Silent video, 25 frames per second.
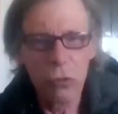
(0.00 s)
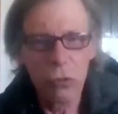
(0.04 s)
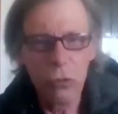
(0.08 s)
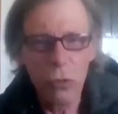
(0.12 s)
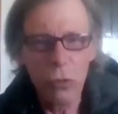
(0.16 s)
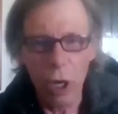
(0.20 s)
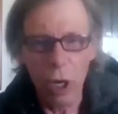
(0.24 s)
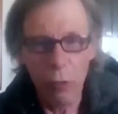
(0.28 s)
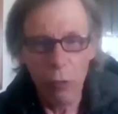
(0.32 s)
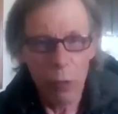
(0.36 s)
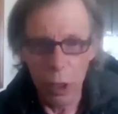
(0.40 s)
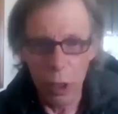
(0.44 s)

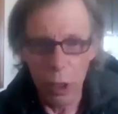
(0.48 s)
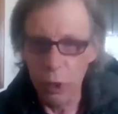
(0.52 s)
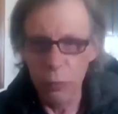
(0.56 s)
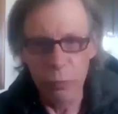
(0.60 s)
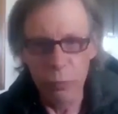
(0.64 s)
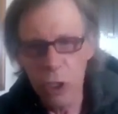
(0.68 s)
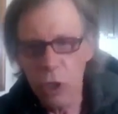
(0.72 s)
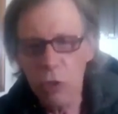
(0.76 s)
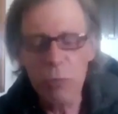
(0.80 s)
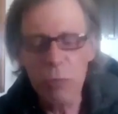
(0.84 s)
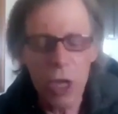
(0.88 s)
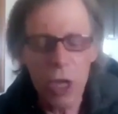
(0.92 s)
Oh, I want to
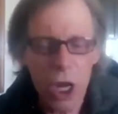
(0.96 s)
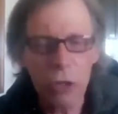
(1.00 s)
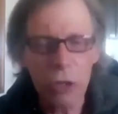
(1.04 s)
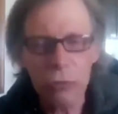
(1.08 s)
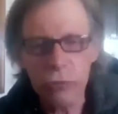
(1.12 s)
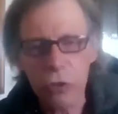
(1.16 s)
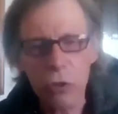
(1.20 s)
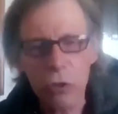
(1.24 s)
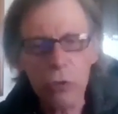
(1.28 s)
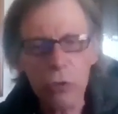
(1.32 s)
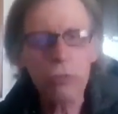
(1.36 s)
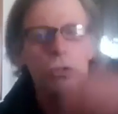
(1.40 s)
be a
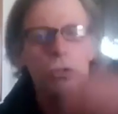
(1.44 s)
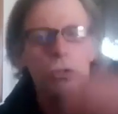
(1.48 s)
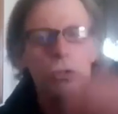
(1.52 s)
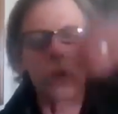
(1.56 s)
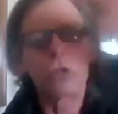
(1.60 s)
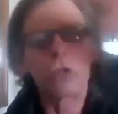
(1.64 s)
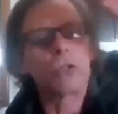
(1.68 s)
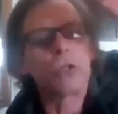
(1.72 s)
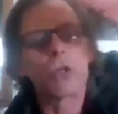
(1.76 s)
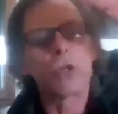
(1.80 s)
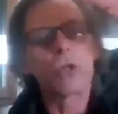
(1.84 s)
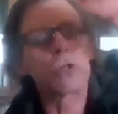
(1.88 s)
man. So
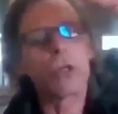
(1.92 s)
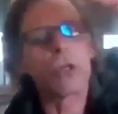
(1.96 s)
glug